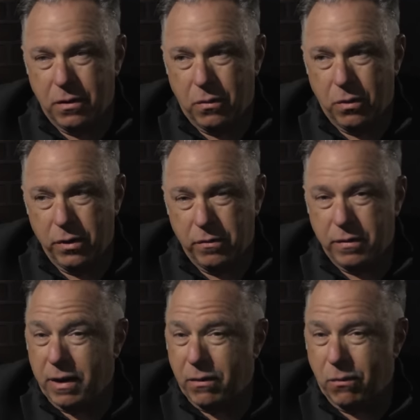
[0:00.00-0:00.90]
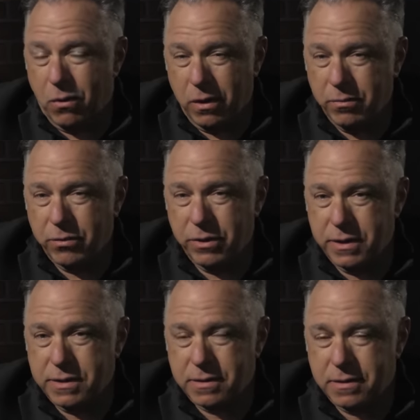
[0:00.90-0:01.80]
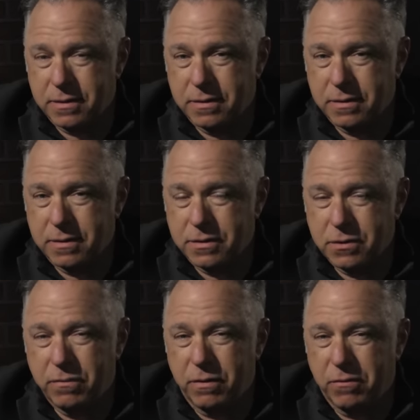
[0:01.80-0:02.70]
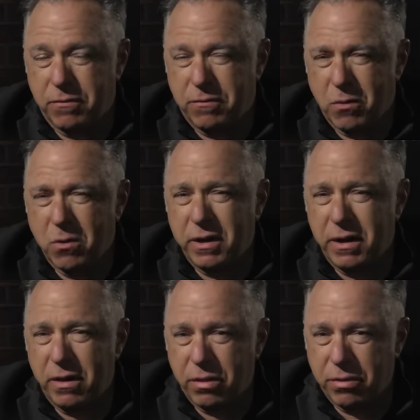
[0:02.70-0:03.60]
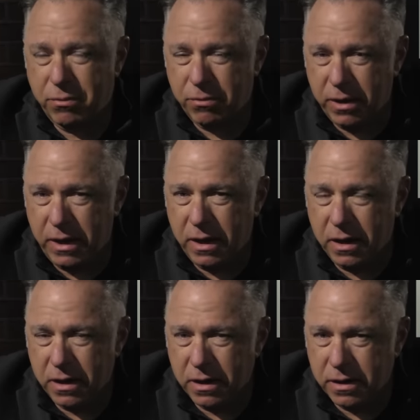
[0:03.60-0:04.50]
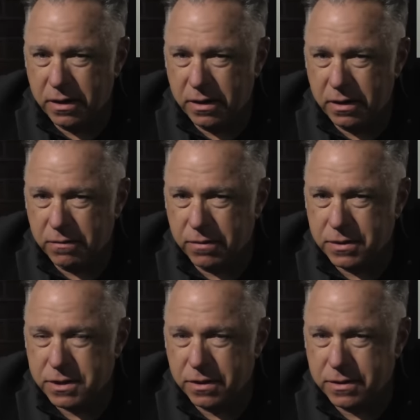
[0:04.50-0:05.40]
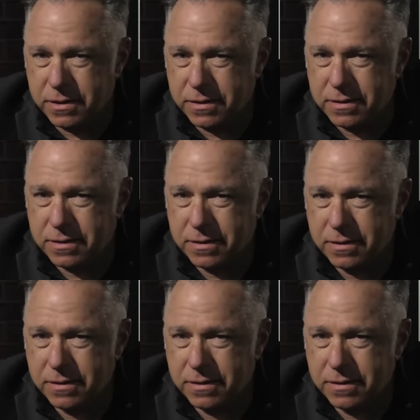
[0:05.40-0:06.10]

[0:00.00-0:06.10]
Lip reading: where you've got one priest serving 43 different churches?